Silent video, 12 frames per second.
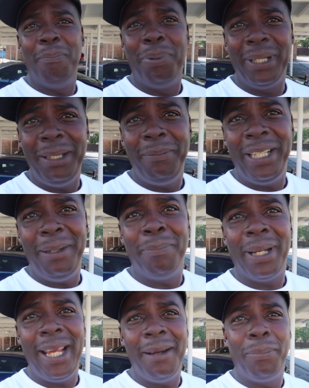bleepity
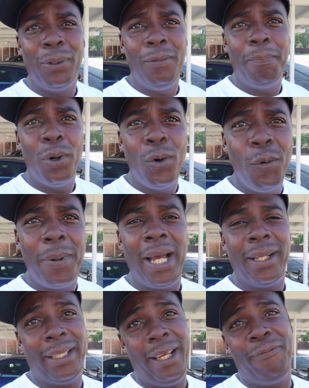blank bloop boop
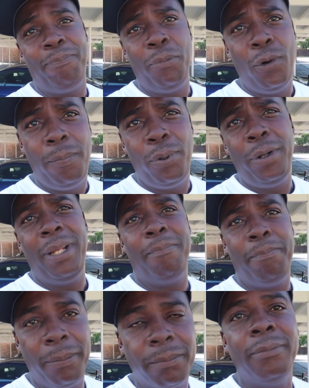out they boop boop
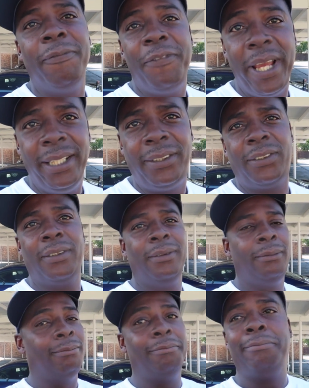face.
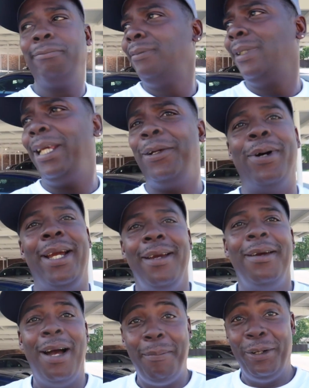Anyway,
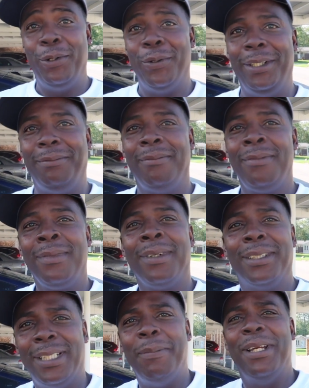I'm gonna do it,
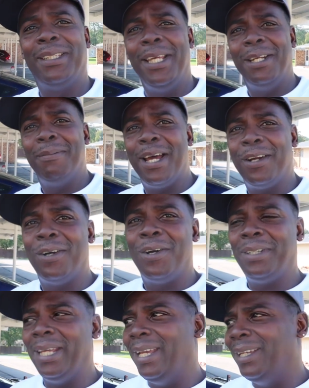because I've been thinking about it
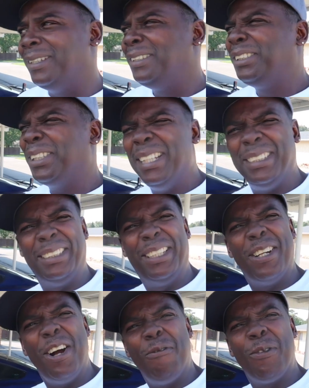all day. Should I just
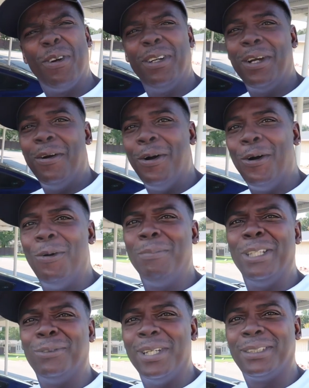get off work, go home,
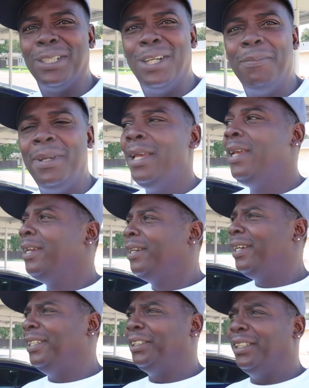get dressed up,
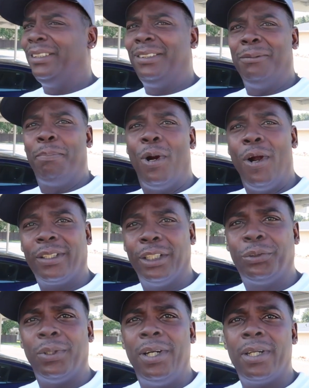and just park
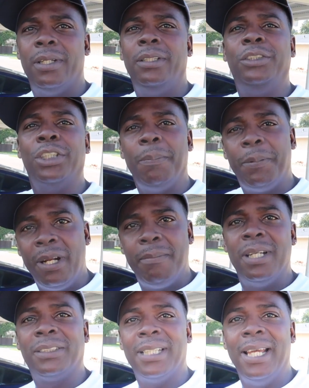the truck, jump in the
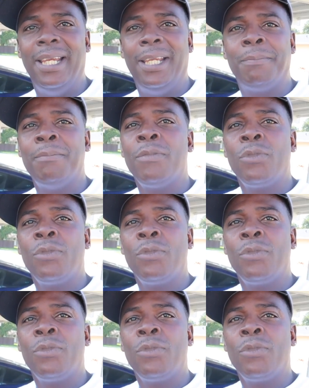Mustang,